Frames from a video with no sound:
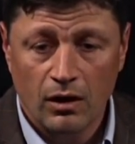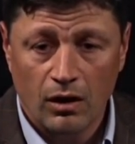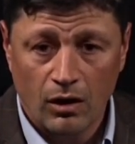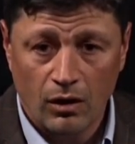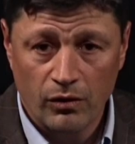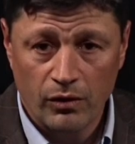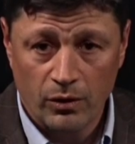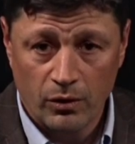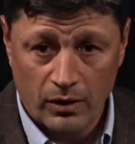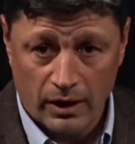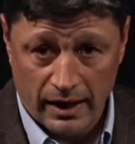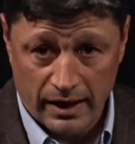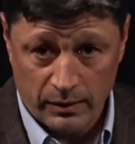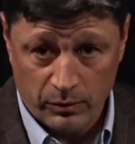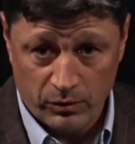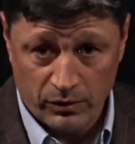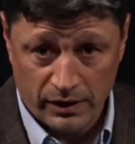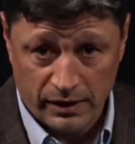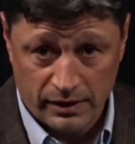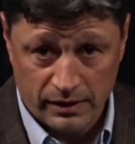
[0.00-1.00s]
Although I
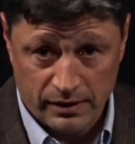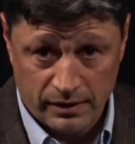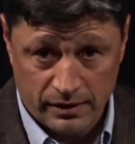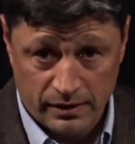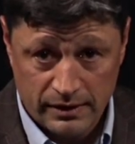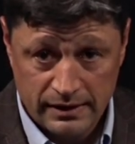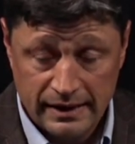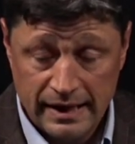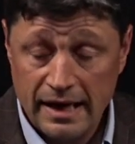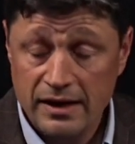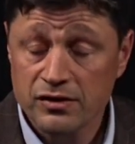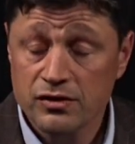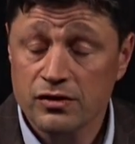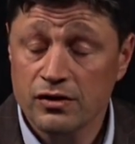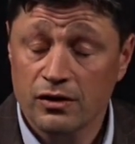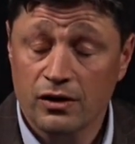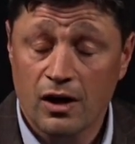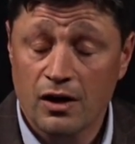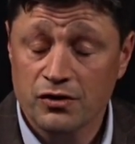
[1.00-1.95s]
would guess there